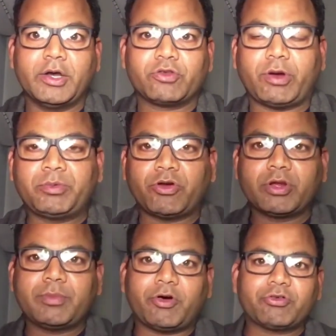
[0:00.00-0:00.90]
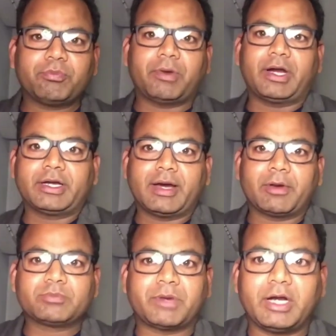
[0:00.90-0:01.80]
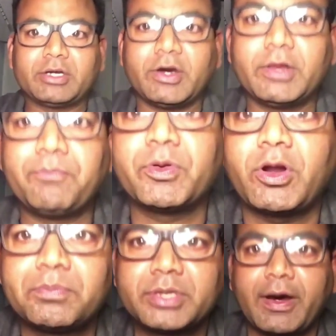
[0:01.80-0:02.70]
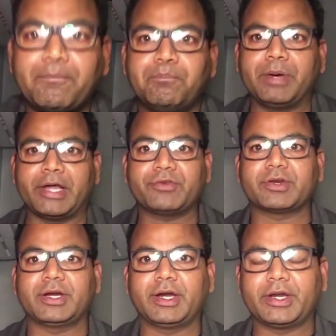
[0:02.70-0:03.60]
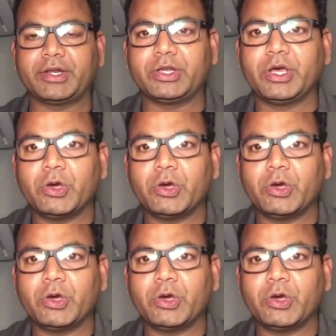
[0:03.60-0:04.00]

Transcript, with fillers: so i'm talking about malta malta is one of the best countries